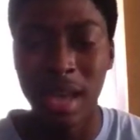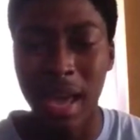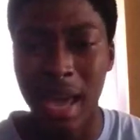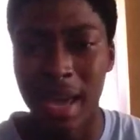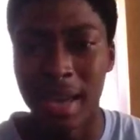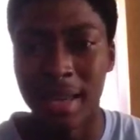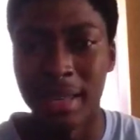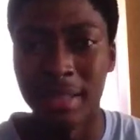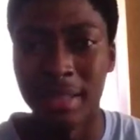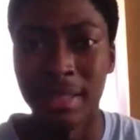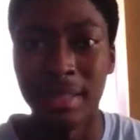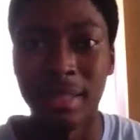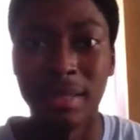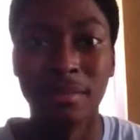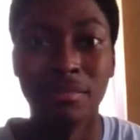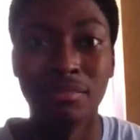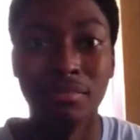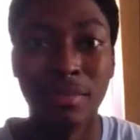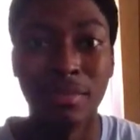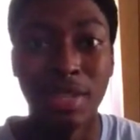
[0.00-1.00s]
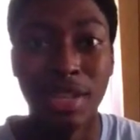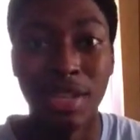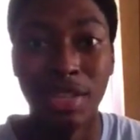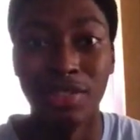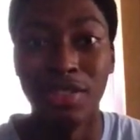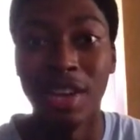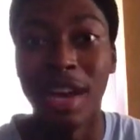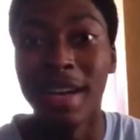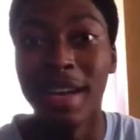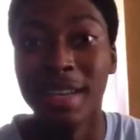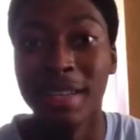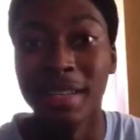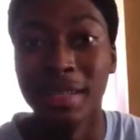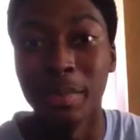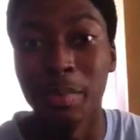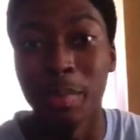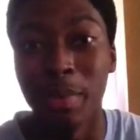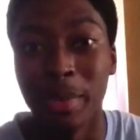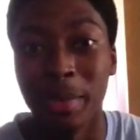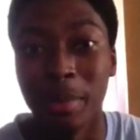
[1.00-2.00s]
and the giant
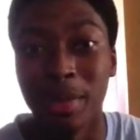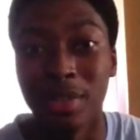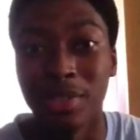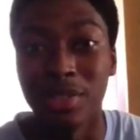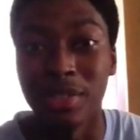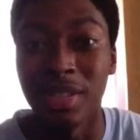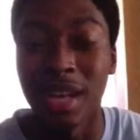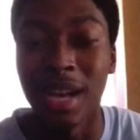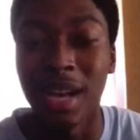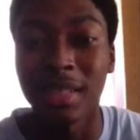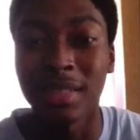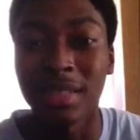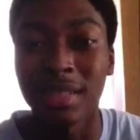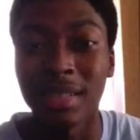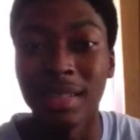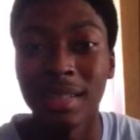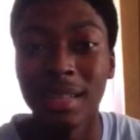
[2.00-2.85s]
is pretty much knocked